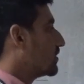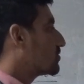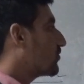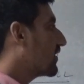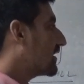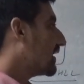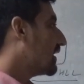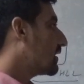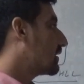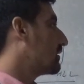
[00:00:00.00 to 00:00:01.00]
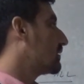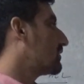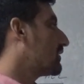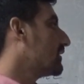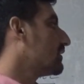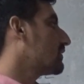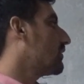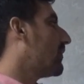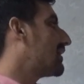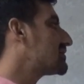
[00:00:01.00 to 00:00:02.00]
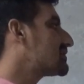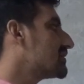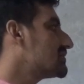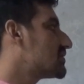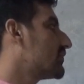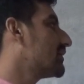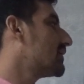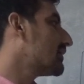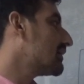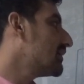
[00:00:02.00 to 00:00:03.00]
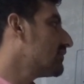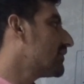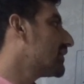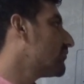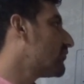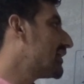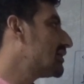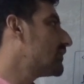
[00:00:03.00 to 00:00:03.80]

So when a parse tree is semantically verified